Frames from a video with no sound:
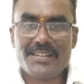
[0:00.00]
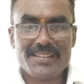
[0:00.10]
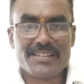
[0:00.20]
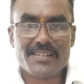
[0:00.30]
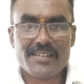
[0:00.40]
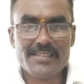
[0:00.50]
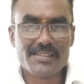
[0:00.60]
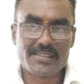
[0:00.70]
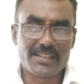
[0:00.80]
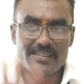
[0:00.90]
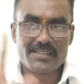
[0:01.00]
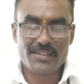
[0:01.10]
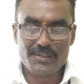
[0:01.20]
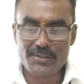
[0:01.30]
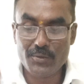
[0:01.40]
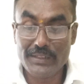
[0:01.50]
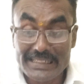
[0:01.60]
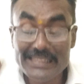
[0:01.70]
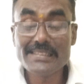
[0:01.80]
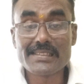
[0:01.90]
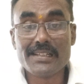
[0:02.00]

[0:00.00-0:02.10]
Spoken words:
technology's success ratio in